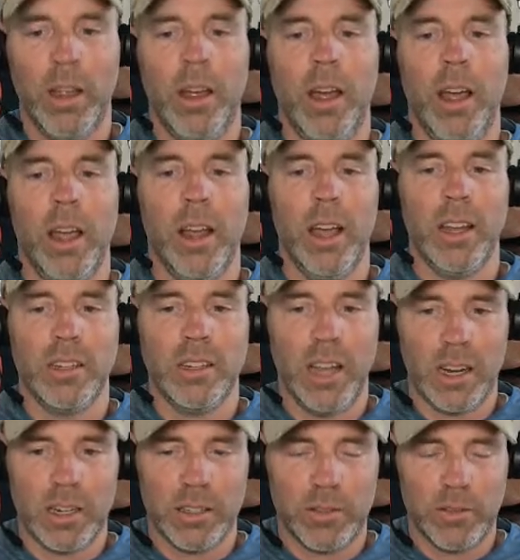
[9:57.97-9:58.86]
I got
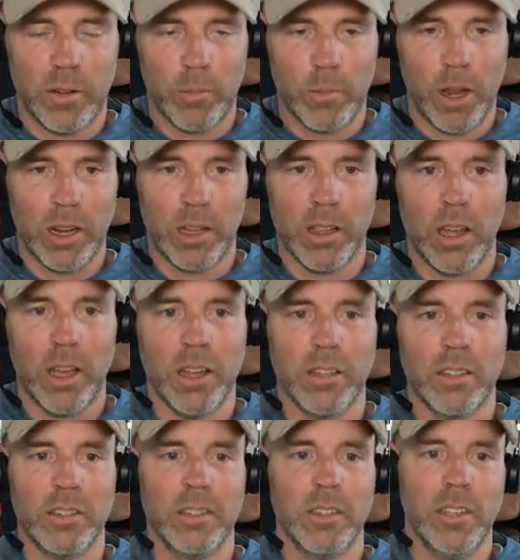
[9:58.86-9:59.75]
texts from my
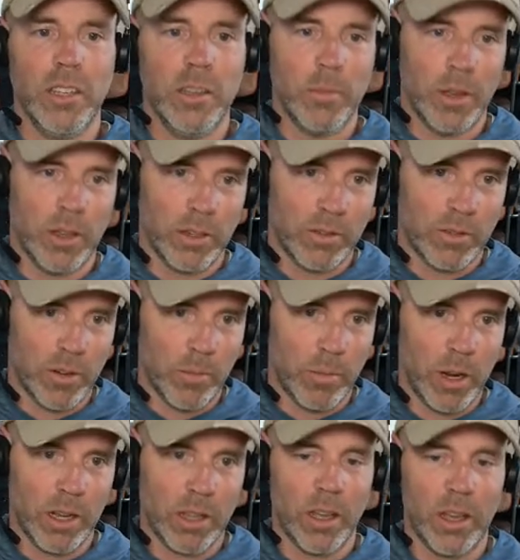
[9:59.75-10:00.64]
clients, emails from
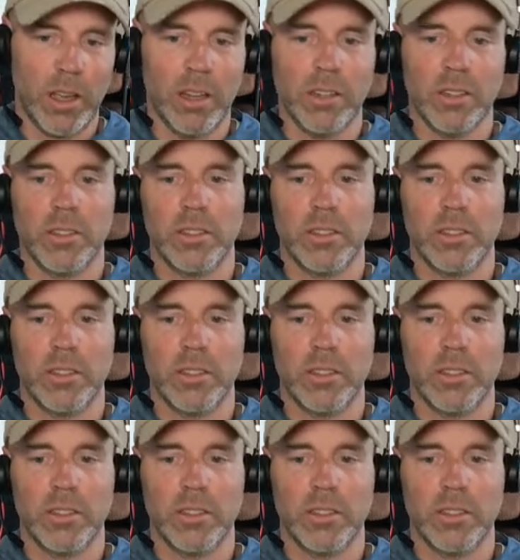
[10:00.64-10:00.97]
my clients,